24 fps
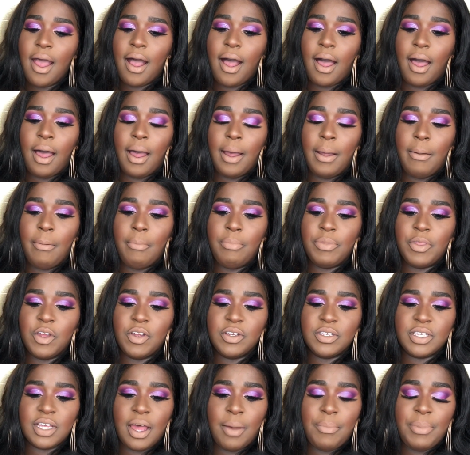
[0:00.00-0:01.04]

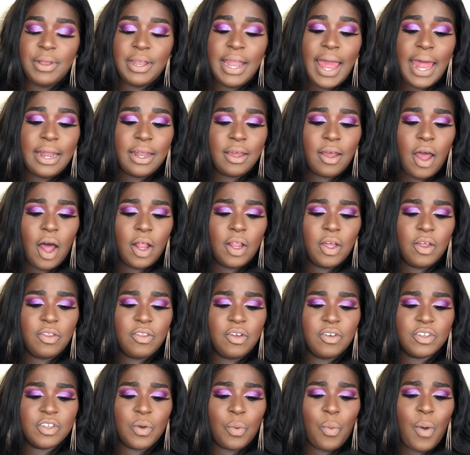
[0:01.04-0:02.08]
There's a banana color,
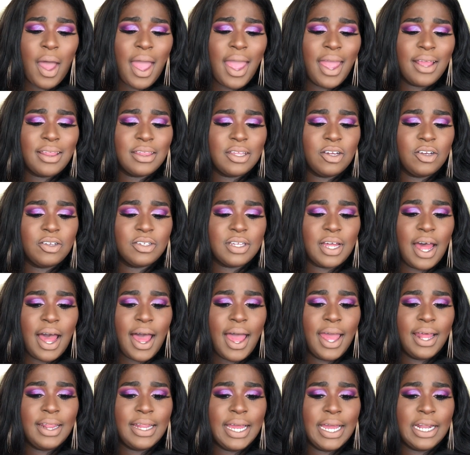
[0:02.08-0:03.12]
there's a white, there's a
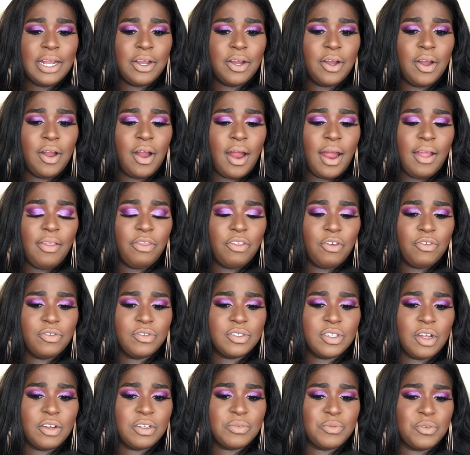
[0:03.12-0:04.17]
highlighter, and
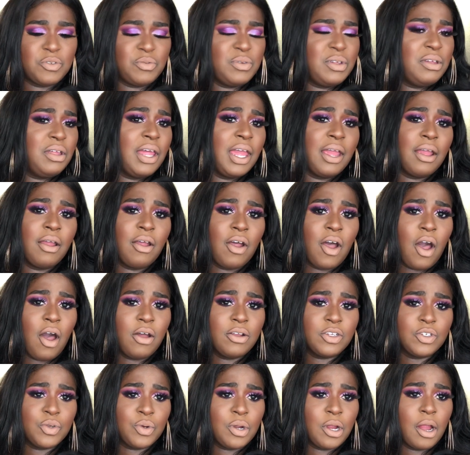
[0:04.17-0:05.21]
those are supposed to be like
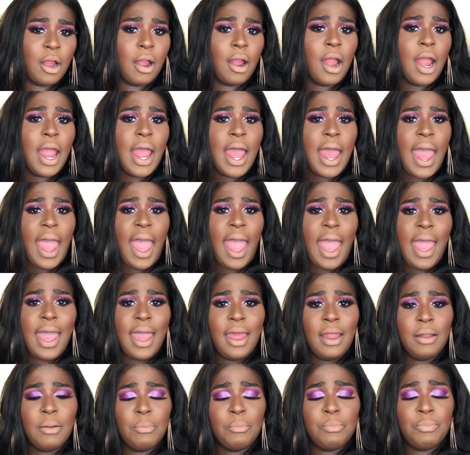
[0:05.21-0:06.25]
contour
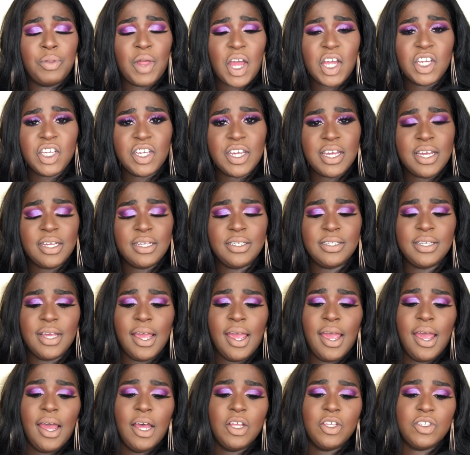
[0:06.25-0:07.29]
and blushes.
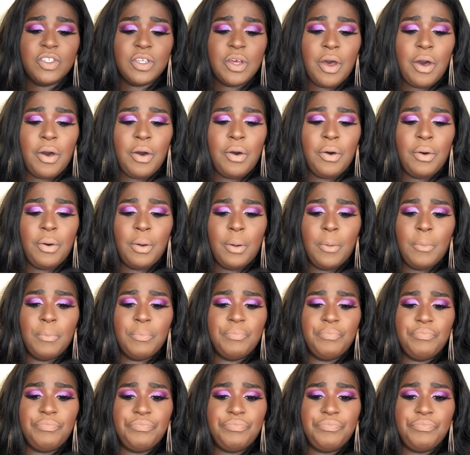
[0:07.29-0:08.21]
So